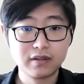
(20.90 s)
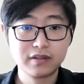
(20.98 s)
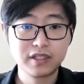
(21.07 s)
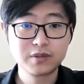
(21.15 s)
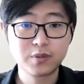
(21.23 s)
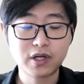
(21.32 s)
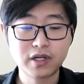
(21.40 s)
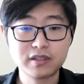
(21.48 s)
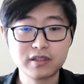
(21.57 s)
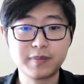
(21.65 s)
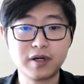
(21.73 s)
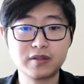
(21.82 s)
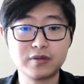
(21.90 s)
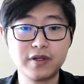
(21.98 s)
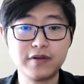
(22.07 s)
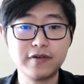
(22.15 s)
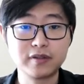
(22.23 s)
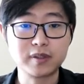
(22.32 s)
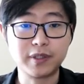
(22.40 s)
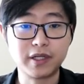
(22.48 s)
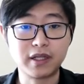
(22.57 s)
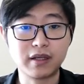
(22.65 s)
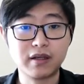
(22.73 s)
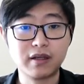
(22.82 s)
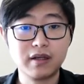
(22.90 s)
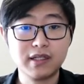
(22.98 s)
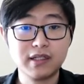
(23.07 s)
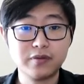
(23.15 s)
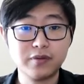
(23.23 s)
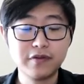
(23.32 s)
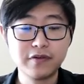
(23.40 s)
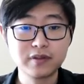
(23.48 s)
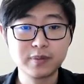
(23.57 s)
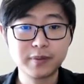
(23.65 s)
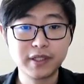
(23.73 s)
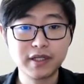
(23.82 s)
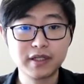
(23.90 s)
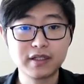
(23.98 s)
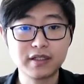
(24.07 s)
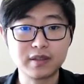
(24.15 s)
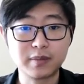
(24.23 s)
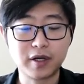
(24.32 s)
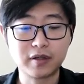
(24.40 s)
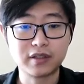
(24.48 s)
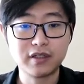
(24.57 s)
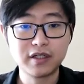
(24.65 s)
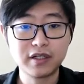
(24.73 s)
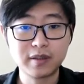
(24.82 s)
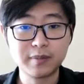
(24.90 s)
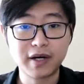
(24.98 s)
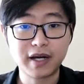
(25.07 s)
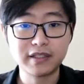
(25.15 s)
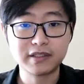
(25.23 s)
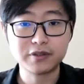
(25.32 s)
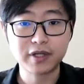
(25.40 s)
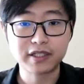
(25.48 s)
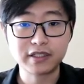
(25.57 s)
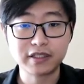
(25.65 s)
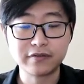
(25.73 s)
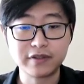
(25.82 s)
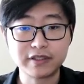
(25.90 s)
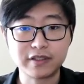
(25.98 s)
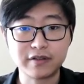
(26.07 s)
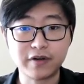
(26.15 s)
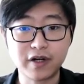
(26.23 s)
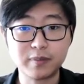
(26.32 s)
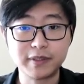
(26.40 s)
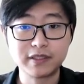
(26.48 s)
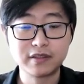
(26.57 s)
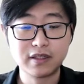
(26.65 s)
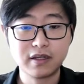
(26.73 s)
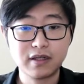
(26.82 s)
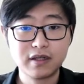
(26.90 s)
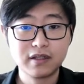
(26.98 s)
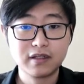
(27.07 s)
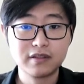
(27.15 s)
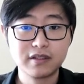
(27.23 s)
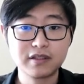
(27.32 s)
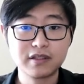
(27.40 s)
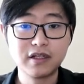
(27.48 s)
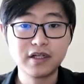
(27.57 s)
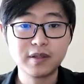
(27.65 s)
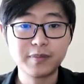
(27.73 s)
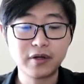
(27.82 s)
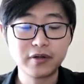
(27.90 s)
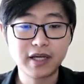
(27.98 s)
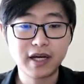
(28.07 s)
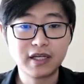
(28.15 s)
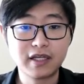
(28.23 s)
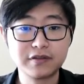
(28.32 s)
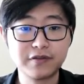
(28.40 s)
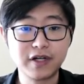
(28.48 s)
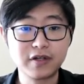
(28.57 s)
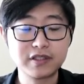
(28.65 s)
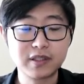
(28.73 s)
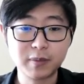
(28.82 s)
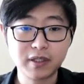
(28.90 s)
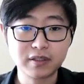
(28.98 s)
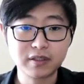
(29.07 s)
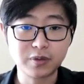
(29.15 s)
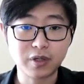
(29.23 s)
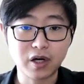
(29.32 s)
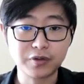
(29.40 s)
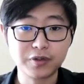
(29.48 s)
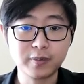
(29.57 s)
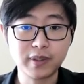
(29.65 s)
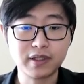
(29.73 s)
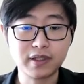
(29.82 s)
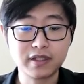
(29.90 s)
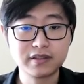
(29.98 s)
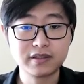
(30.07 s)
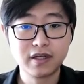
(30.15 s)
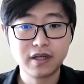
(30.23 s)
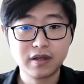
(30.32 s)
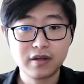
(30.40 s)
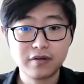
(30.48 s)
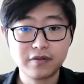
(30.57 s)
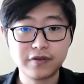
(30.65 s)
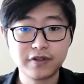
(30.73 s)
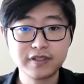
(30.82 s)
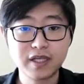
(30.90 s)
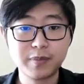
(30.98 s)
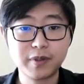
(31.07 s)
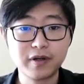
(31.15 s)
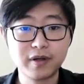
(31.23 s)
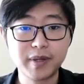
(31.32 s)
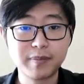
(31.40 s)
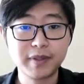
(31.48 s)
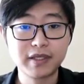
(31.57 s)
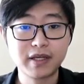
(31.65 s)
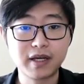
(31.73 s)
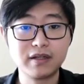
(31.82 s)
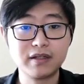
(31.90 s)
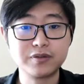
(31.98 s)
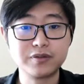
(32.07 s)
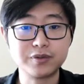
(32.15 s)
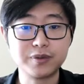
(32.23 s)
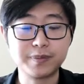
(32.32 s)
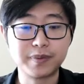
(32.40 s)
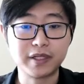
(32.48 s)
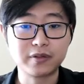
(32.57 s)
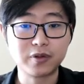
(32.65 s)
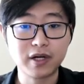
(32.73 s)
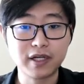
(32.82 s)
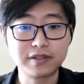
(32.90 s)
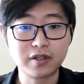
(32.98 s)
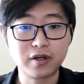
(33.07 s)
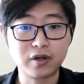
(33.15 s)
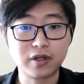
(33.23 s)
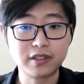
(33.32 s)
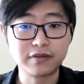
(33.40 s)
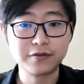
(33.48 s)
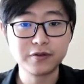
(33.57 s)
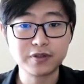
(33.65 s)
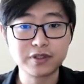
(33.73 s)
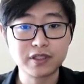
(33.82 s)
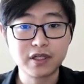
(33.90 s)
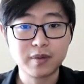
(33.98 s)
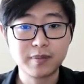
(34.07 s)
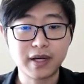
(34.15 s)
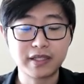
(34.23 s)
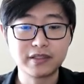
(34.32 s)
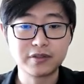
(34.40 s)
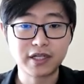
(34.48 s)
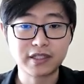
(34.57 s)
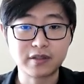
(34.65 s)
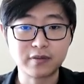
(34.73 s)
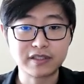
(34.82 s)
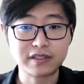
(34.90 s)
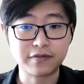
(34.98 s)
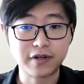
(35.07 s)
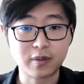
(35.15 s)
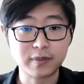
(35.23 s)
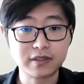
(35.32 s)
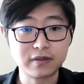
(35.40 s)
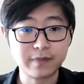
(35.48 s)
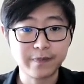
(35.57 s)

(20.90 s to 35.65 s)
This work is about reinforcement learning. Reinforcement learning is about learning by interacting with the environment. This learning paradigm is very similar to how human learns. For example, a baby can learn to play toys or eat food by interacting with the environment.